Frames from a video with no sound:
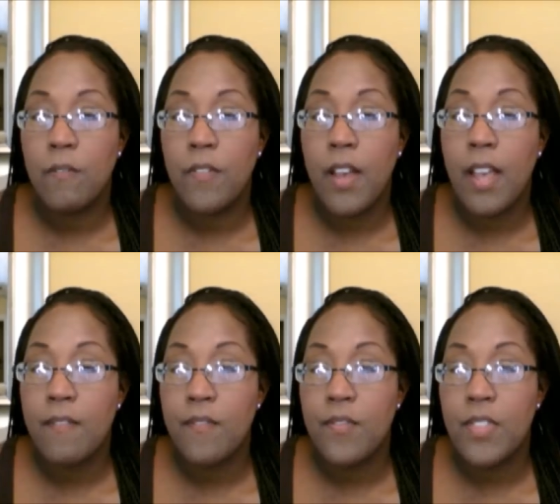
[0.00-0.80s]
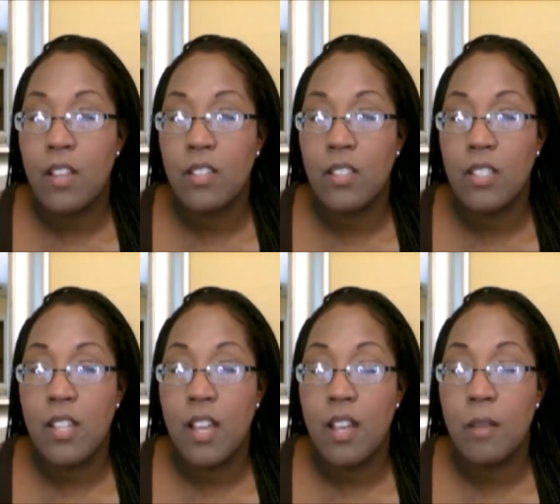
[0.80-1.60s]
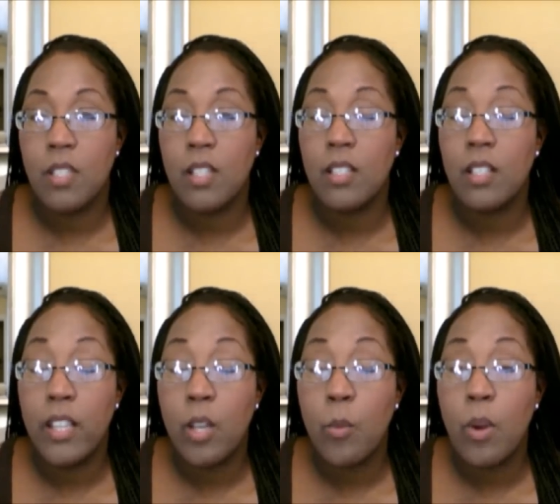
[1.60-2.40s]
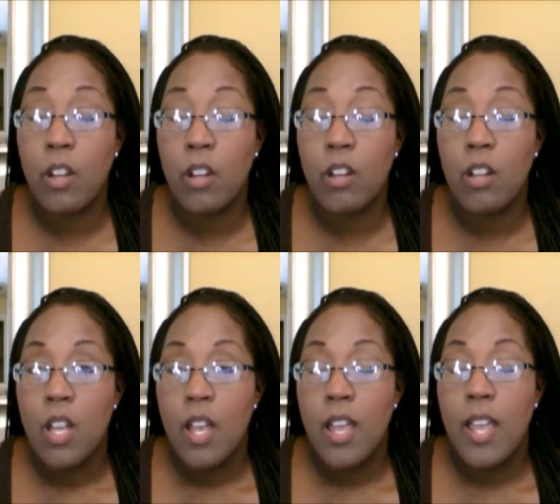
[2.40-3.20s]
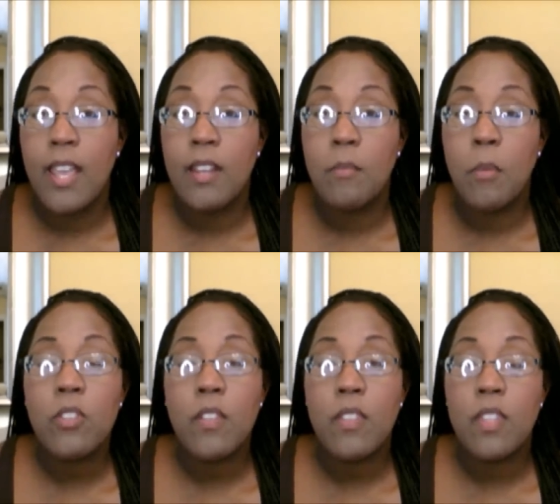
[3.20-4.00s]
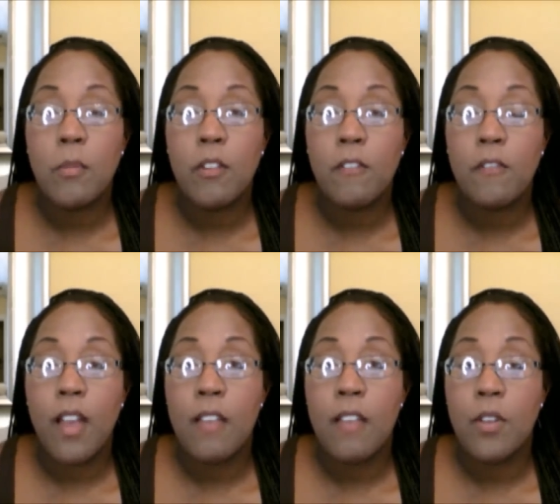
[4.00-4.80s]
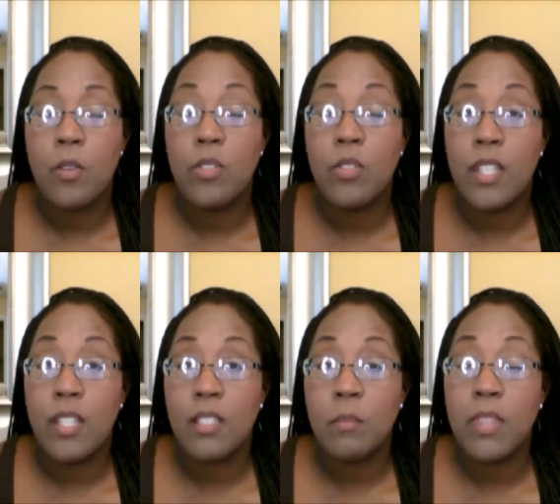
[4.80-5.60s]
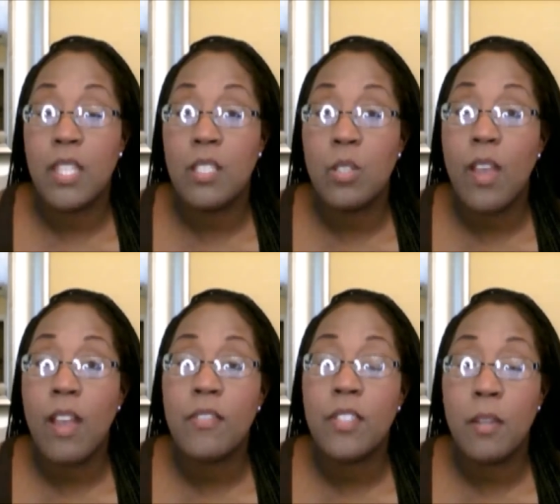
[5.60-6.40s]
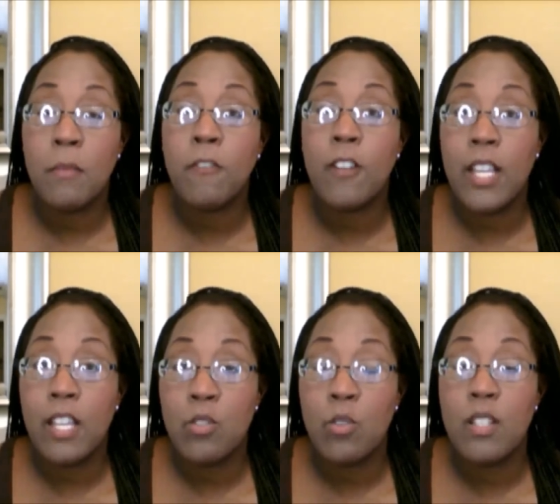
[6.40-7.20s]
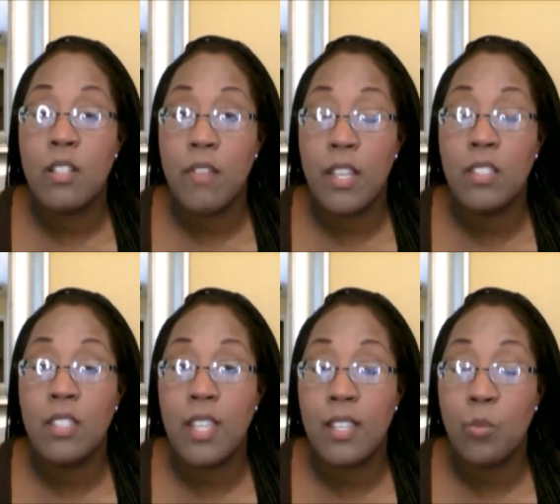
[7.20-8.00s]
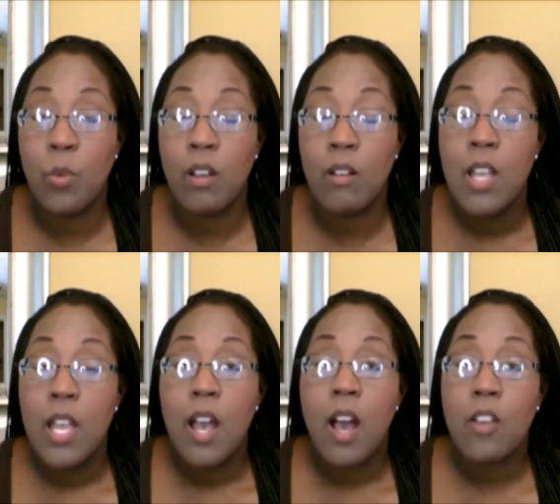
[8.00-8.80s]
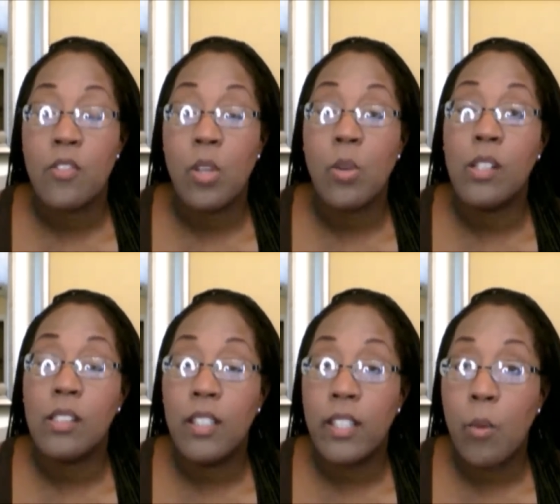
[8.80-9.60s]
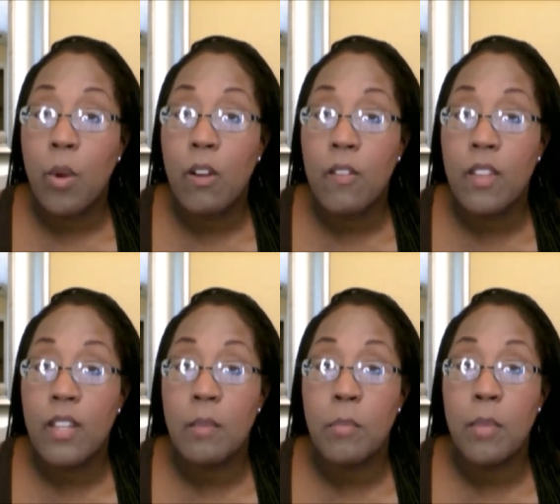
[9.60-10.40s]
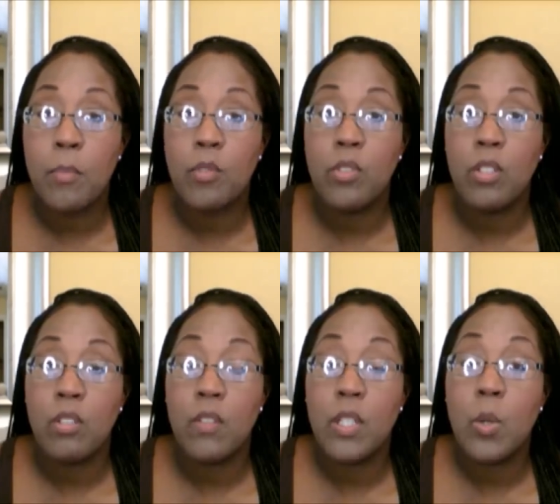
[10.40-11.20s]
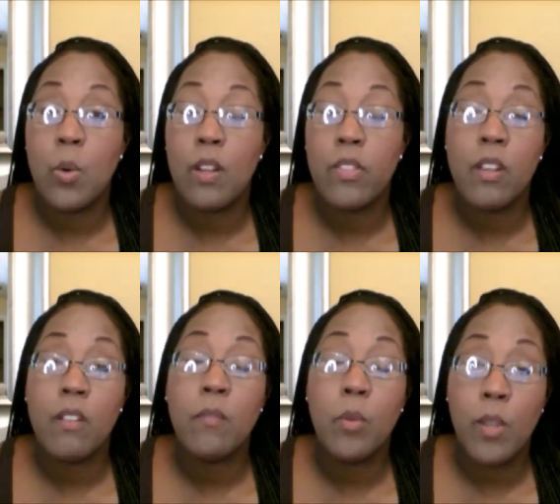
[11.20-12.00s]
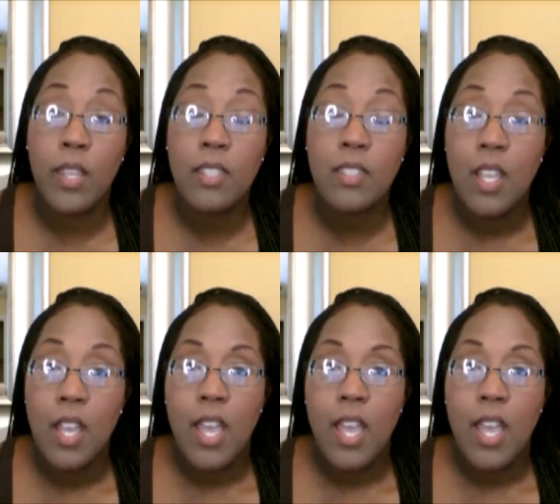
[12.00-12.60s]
5,000 jobs on ClickWorker. And most of them are for iPhone 6, but they do have some for Android devices as well. Also on ClickWorker, they need people to record their voice